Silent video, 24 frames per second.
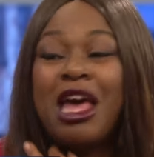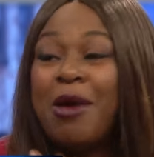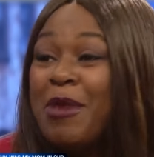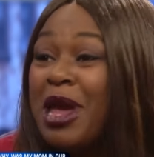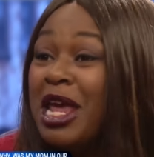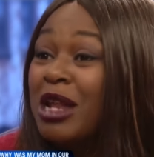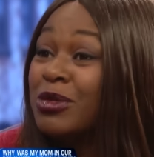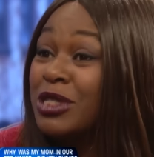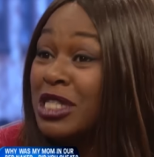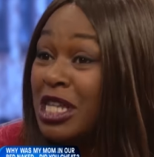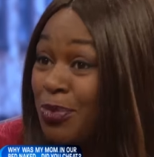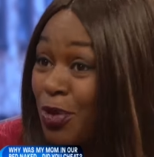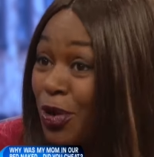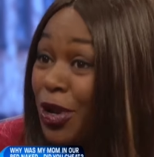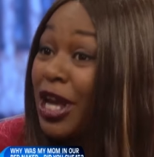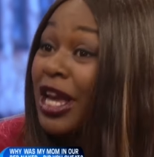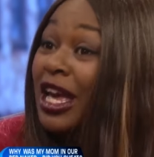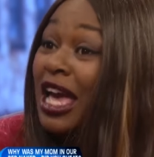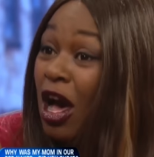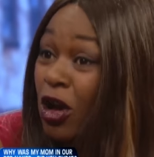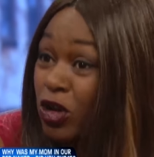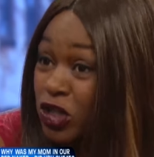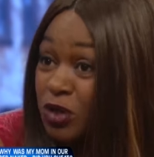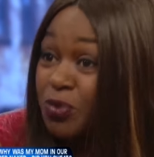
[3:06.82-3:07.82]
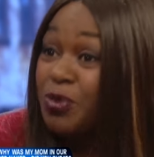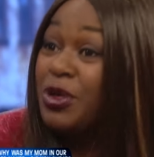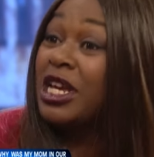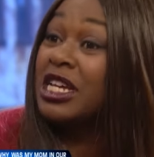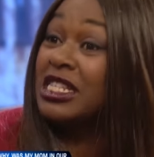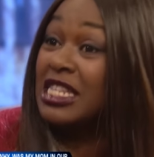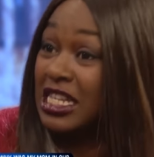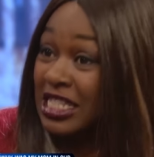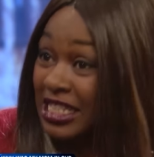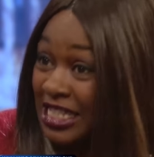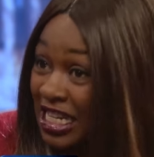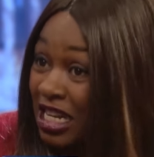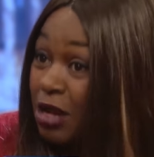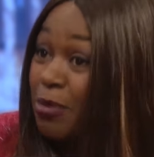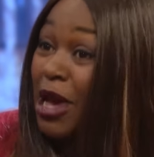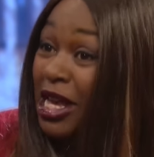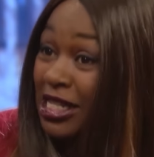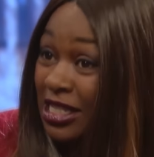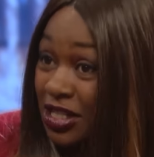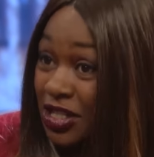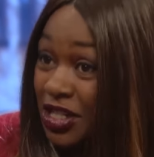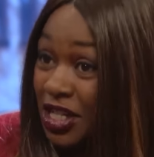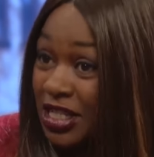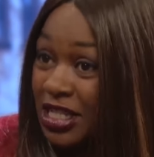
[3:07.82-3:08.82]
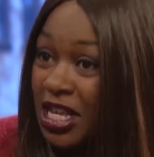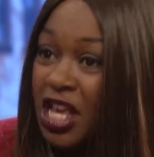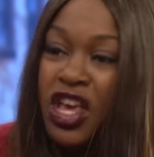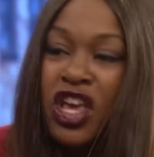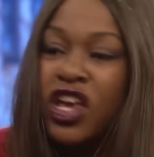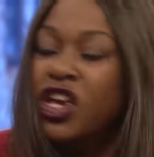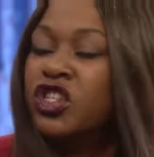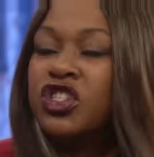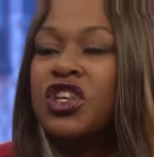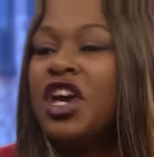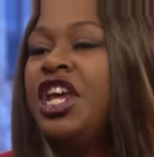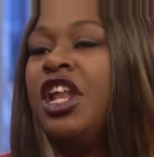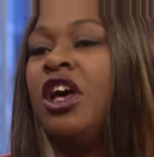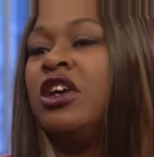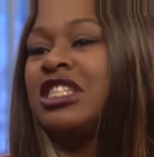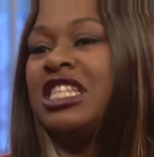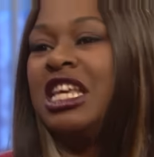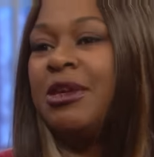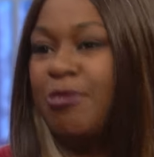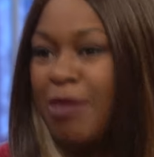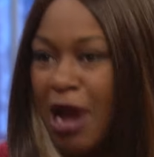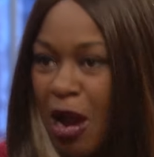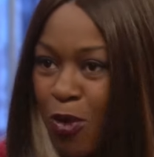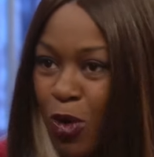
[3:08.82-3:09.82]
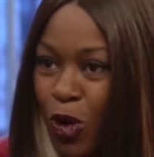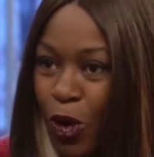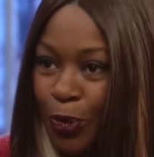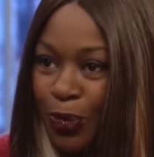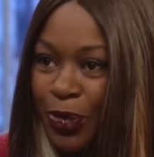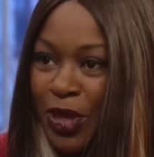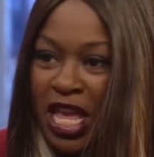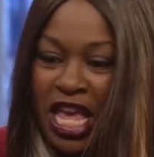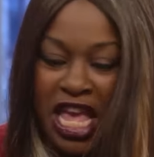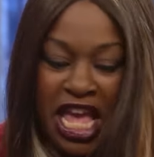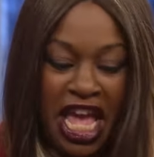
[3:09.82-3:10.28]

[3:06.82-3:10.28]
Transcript: I made him sleep on the couch because I seen the messages. So he don't sleep in my room.